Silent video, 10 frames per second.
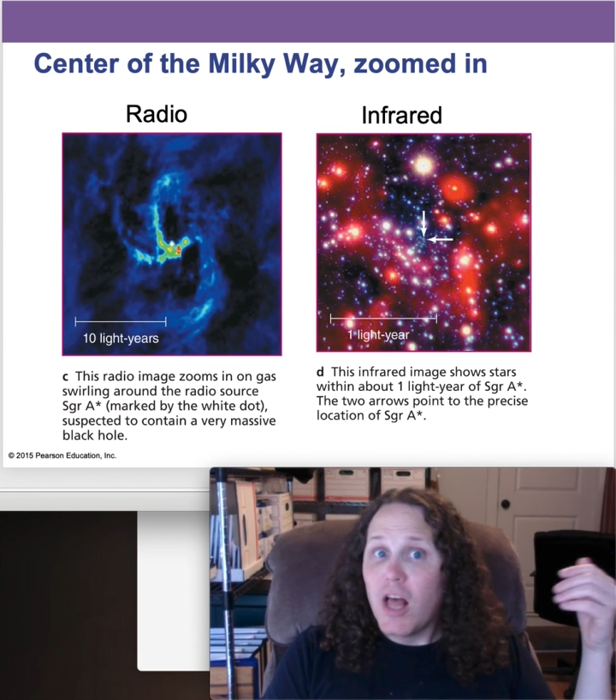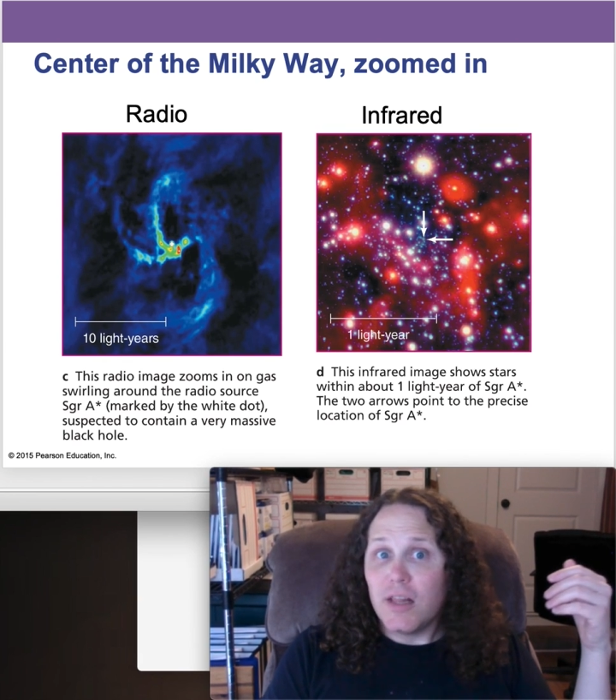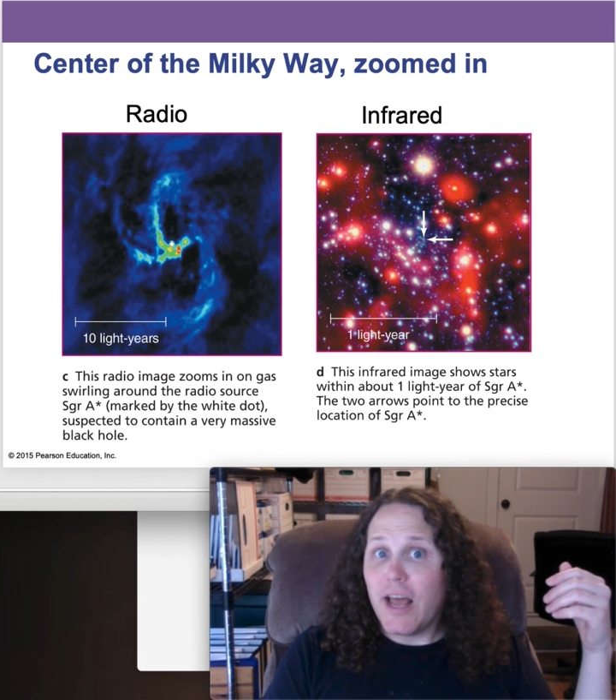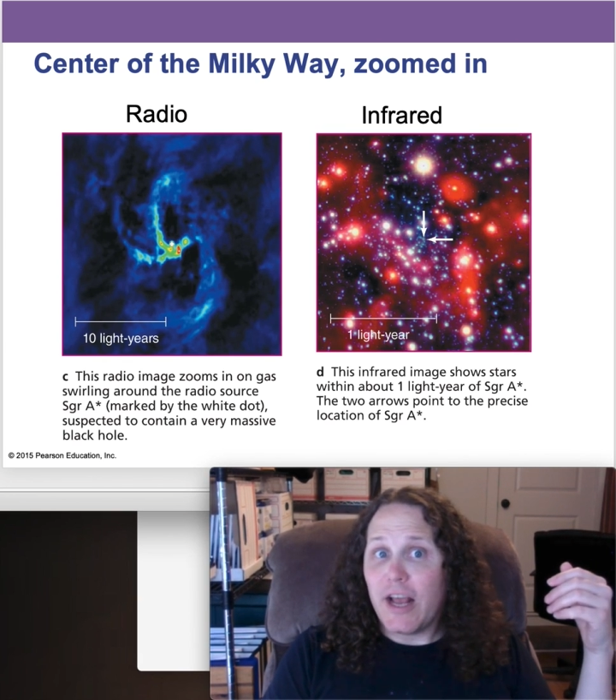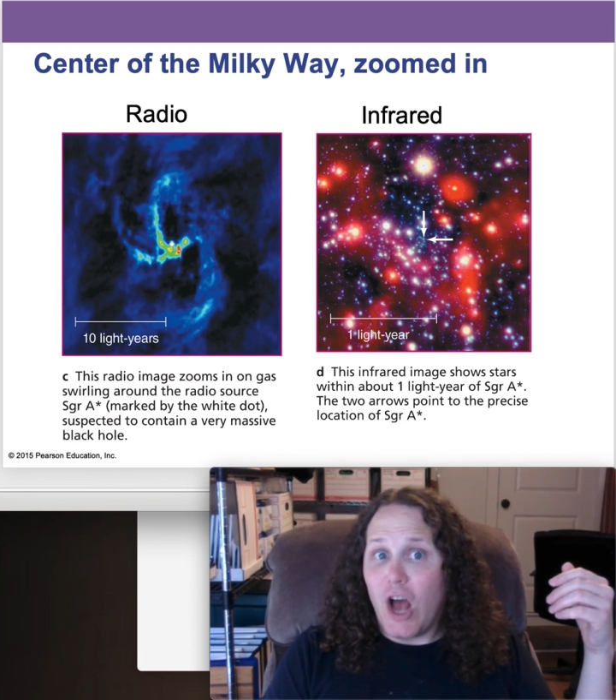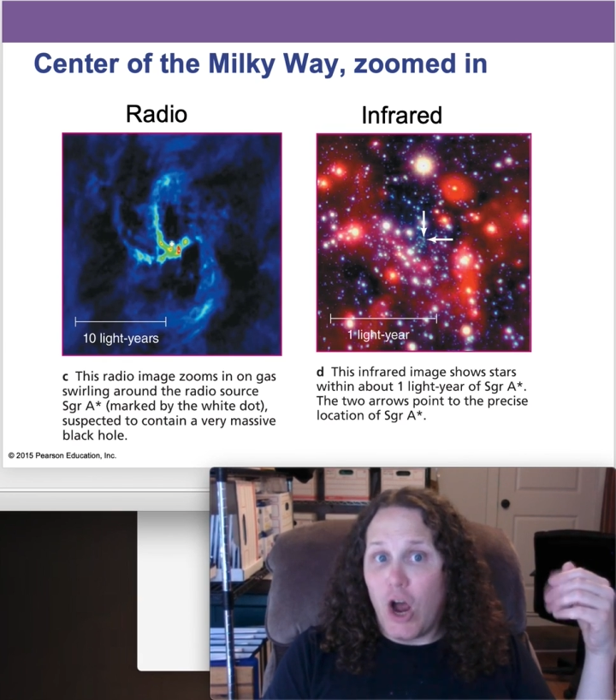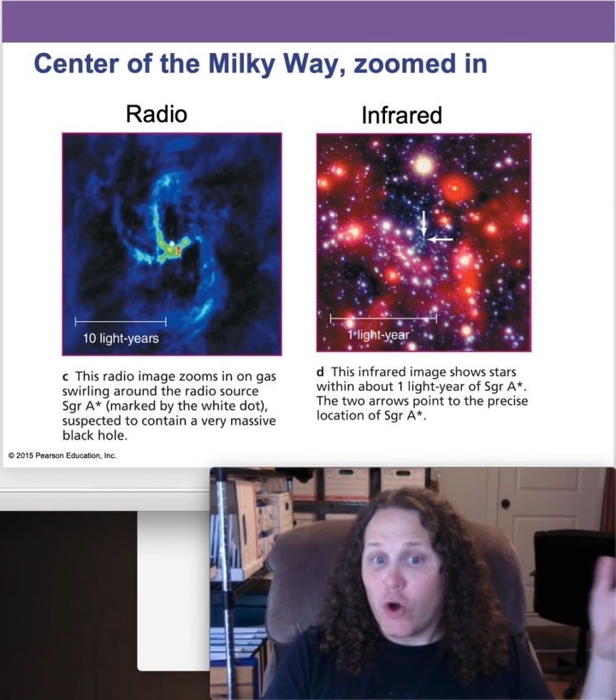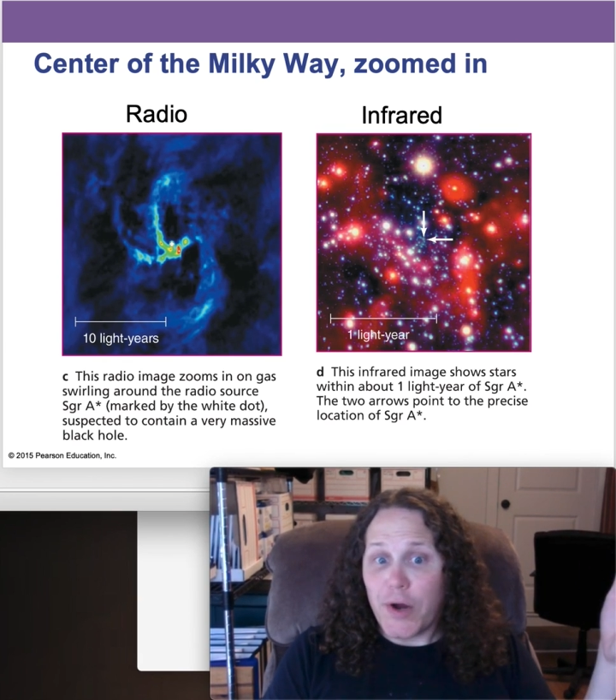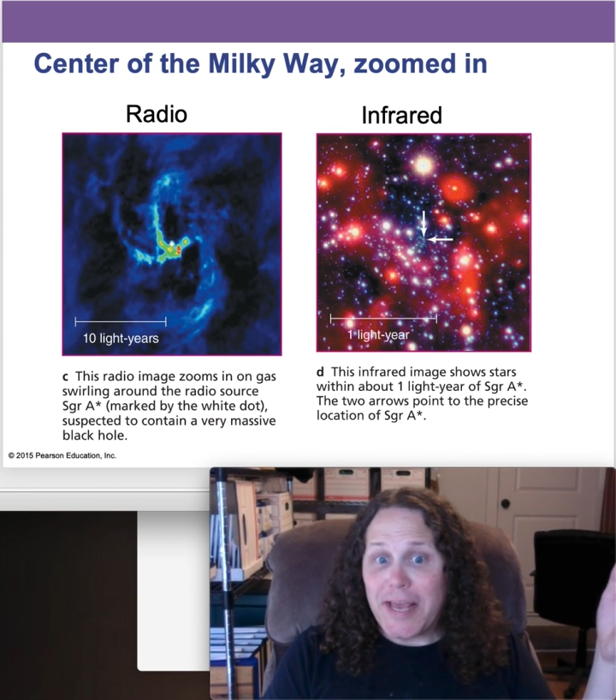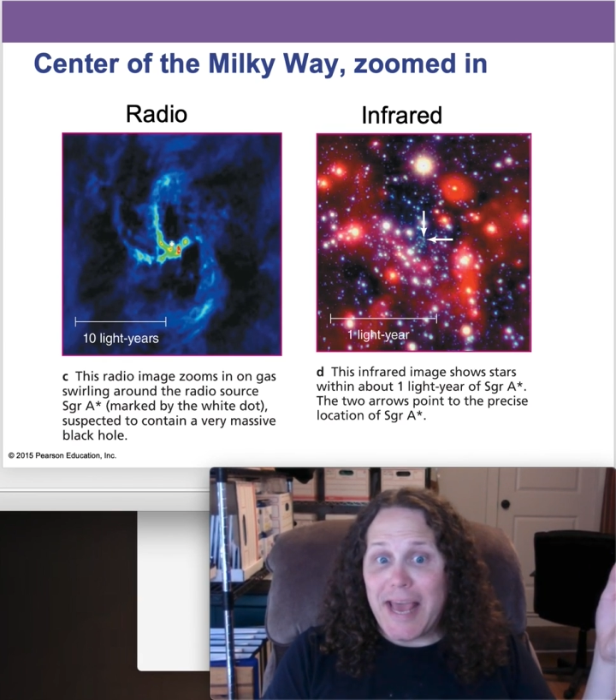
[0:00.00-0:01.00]
like a
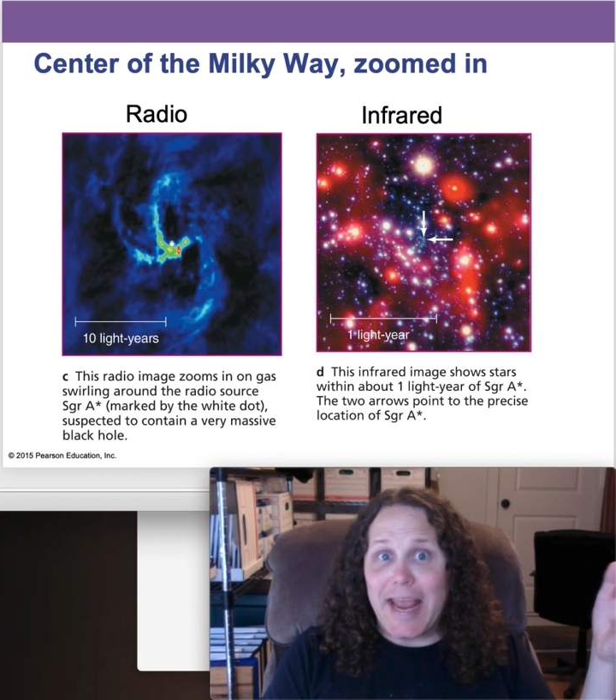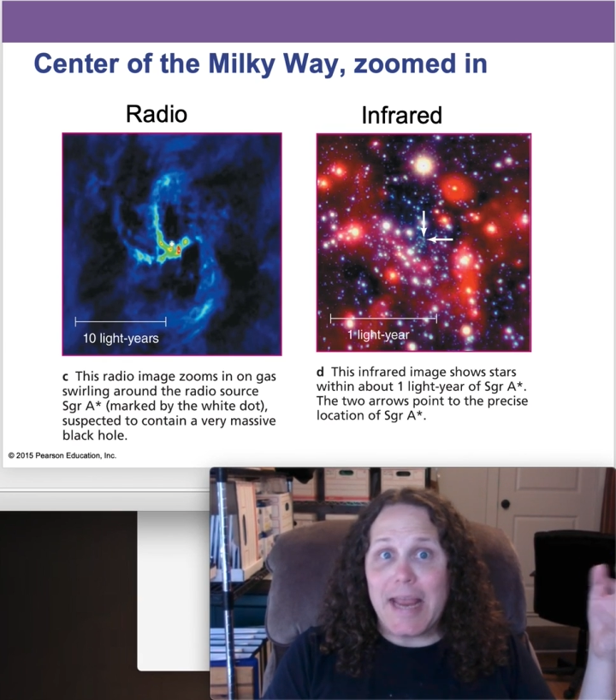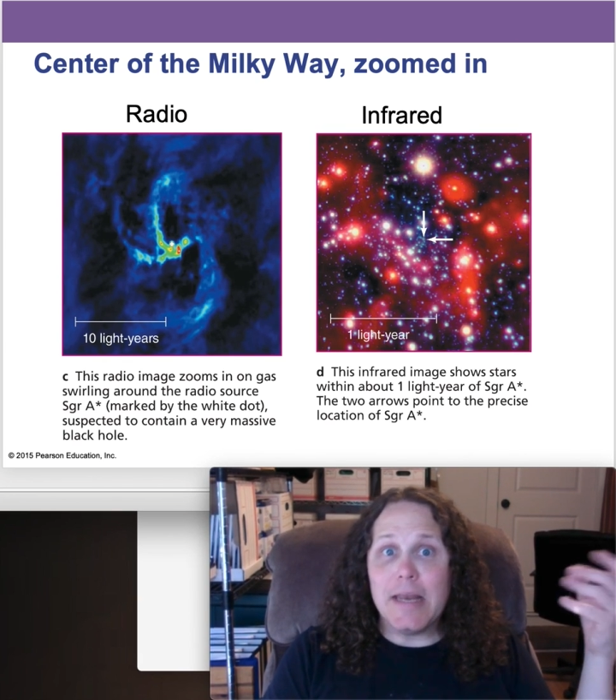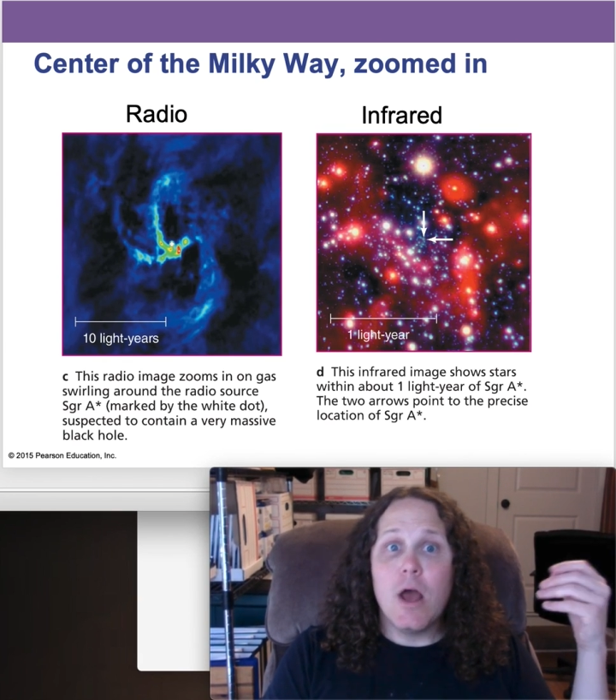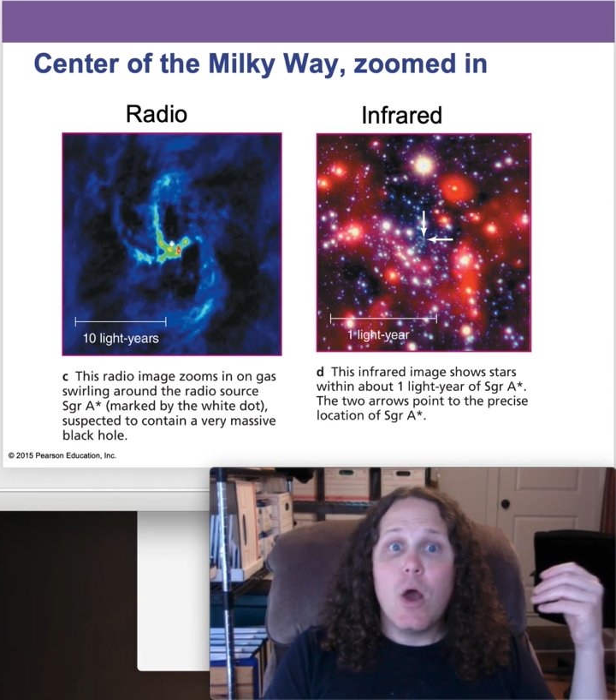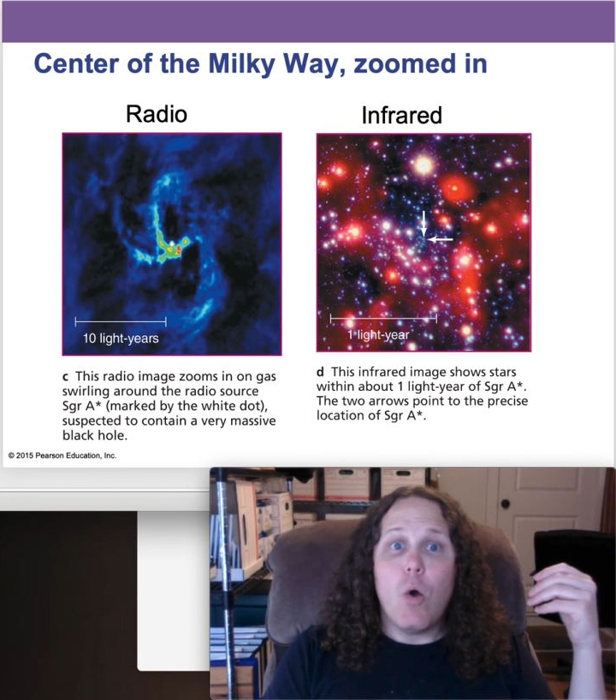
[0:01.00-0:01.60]
hurricane